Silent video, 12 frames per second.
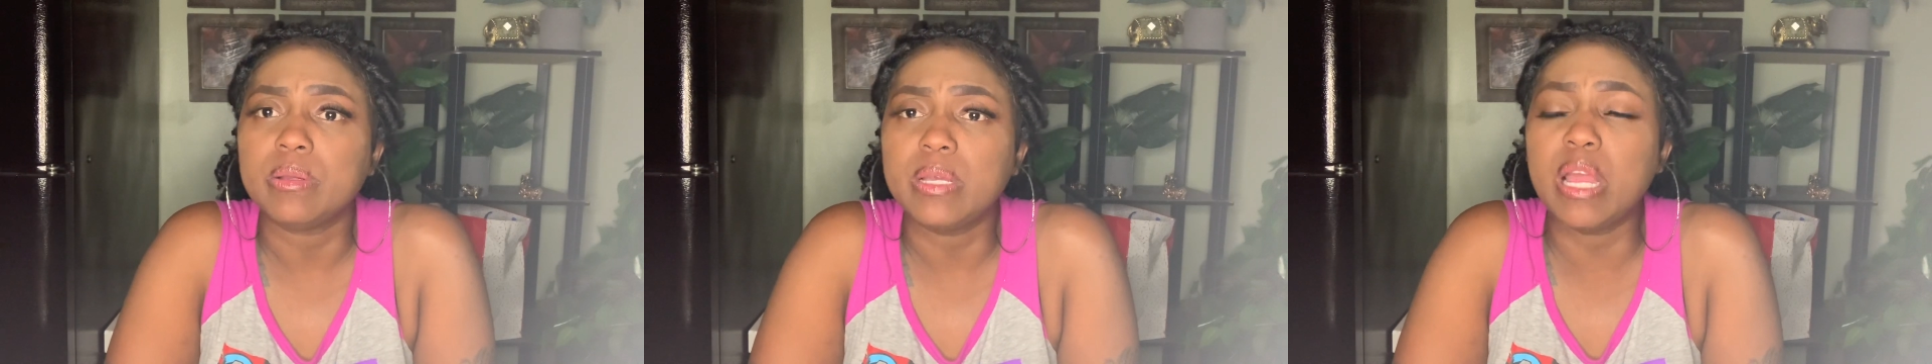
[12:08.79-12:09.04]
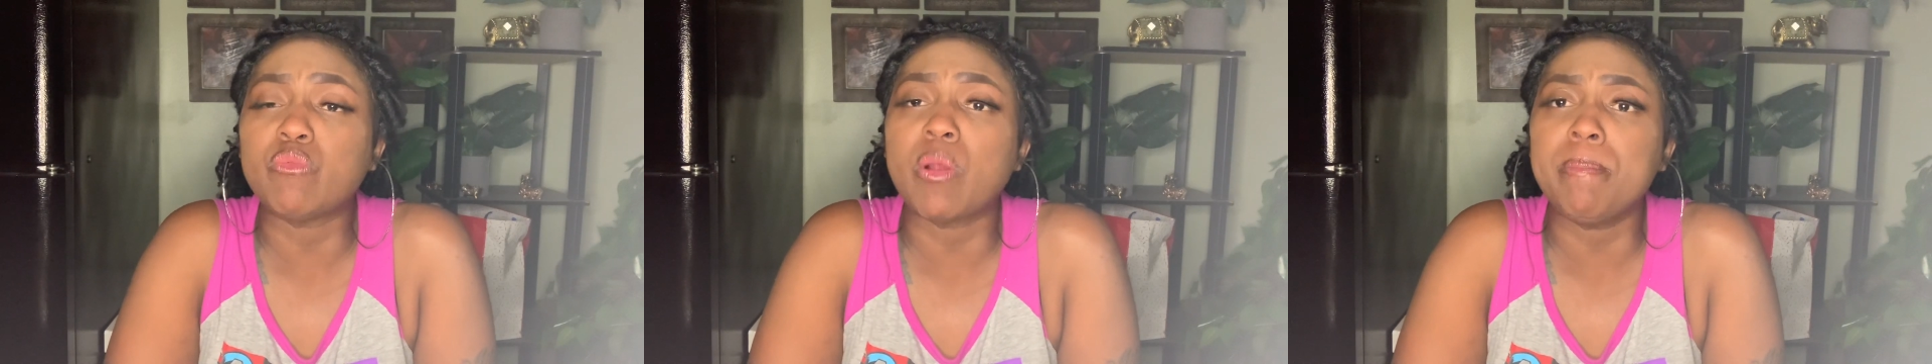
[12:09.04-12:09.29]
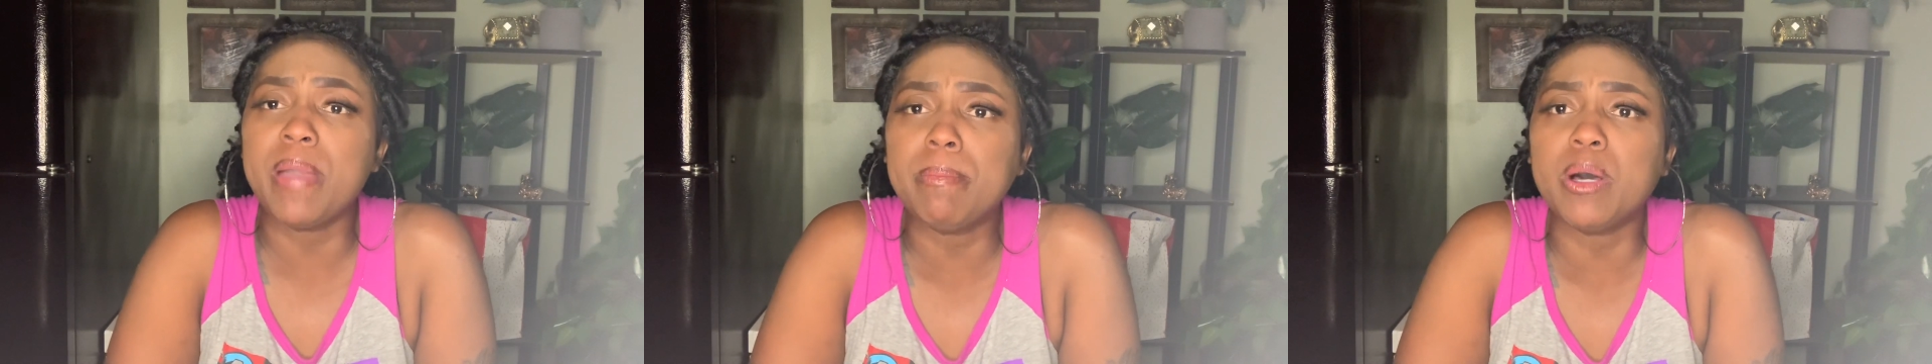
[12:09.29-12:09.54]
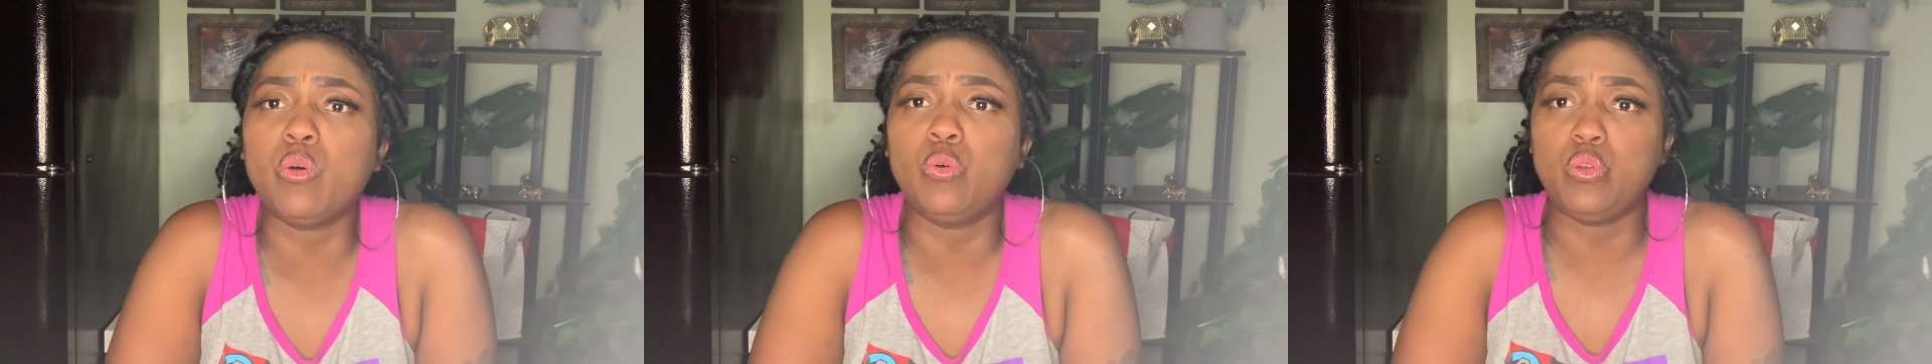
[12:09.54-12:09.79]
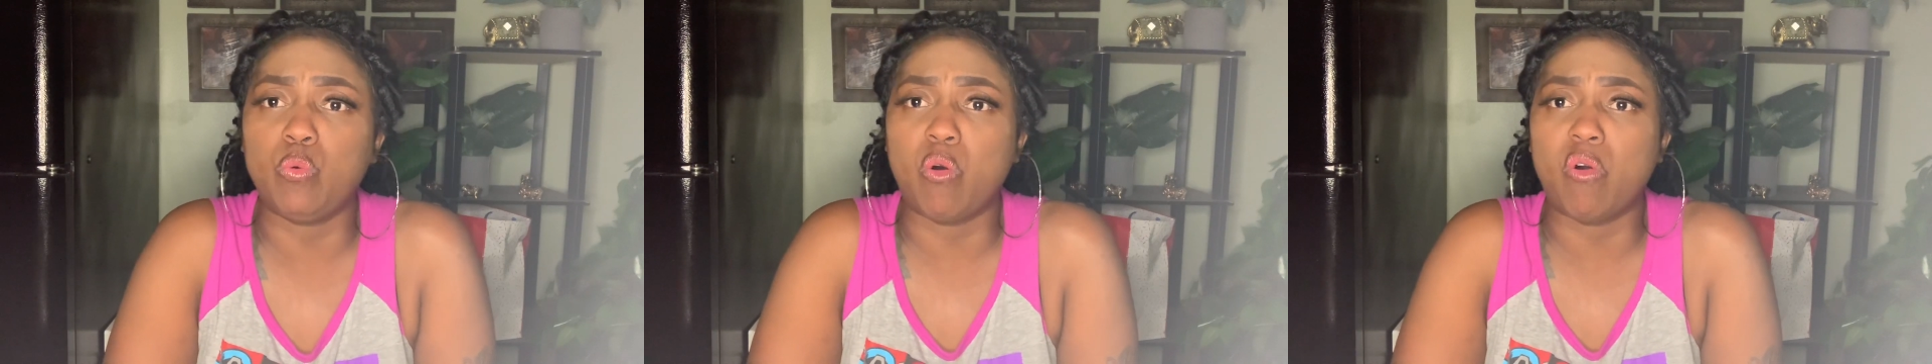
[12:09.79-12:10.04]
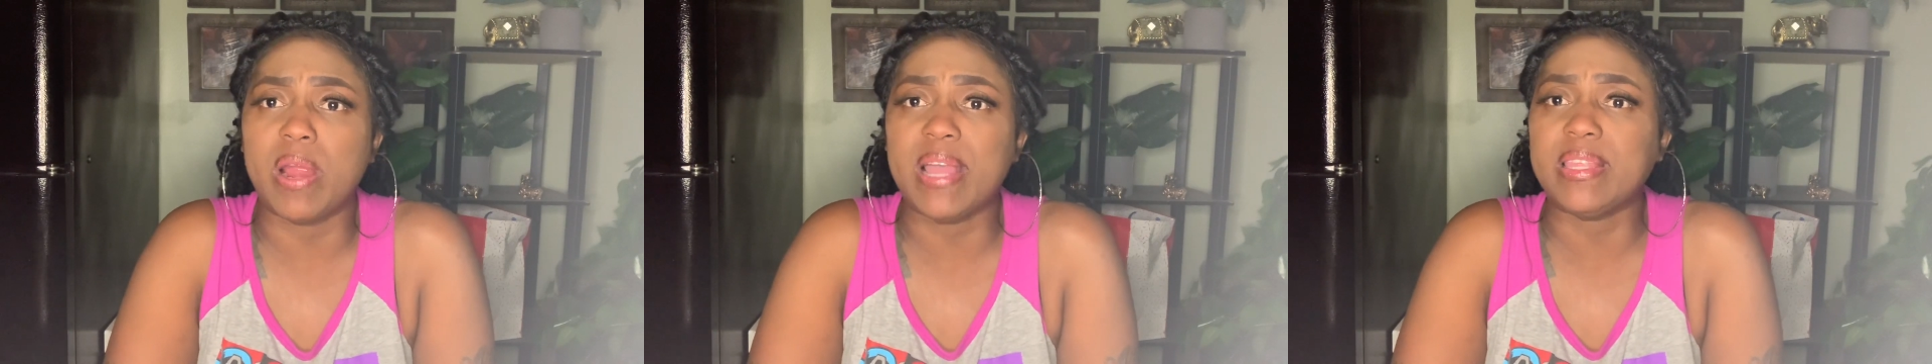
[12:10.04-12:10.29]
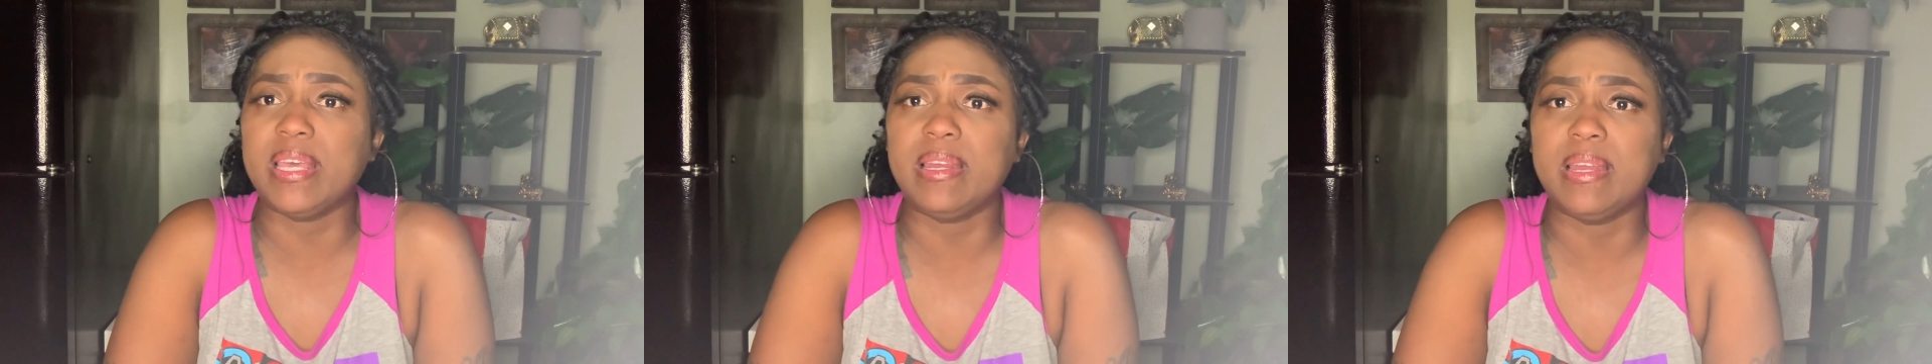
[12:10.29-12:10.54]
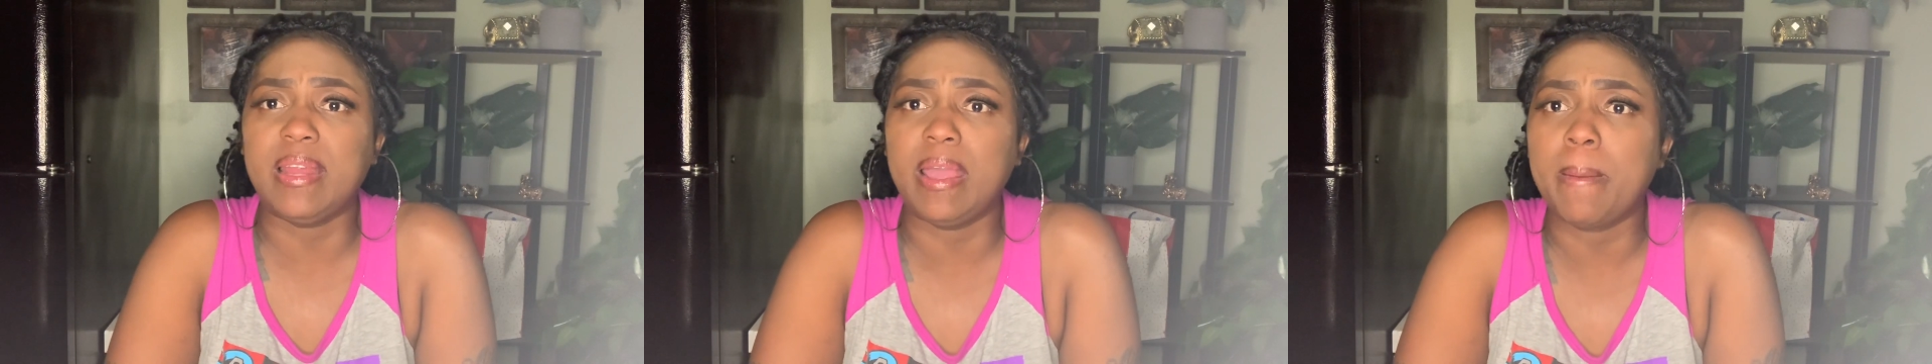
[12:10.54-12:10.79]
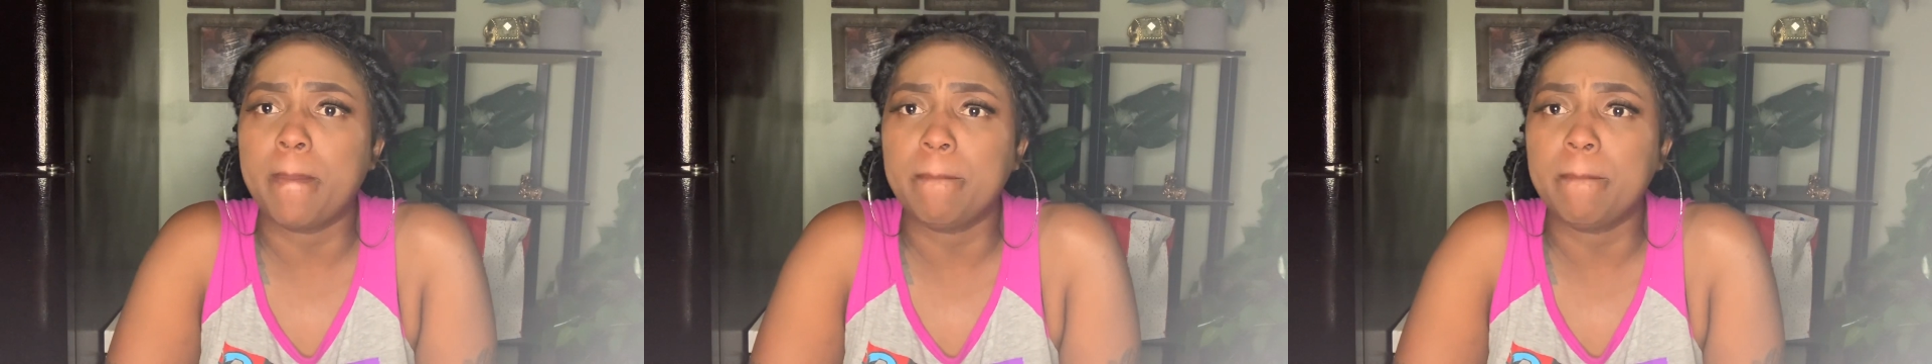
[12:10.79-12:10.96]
and remember who you are at the end of the day.